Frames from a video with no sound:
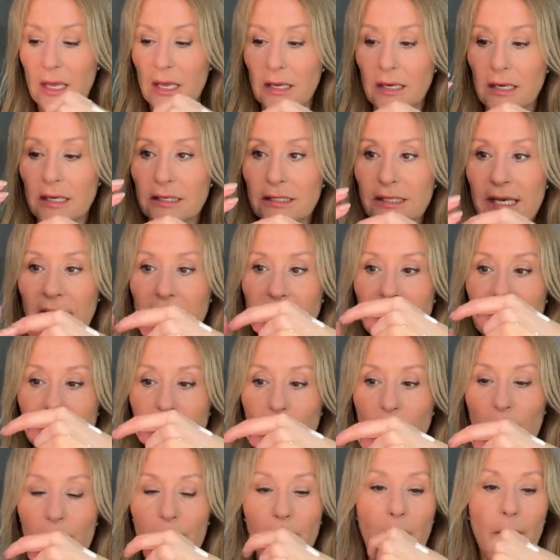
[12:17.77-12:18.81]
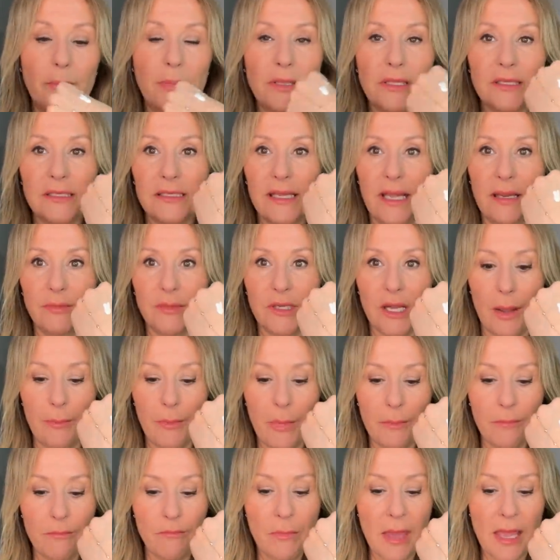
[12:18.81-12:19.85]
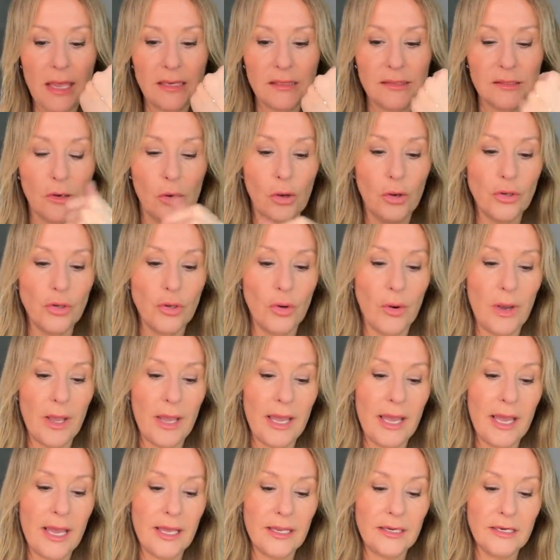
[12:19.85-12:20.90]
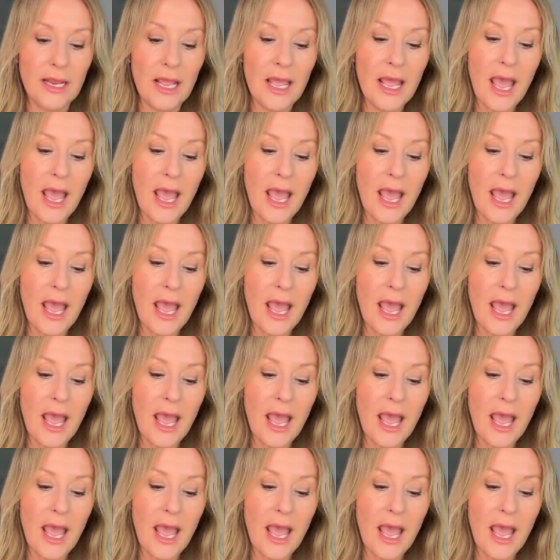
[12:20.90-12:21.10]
containers pump up at the same time, mix on your hand.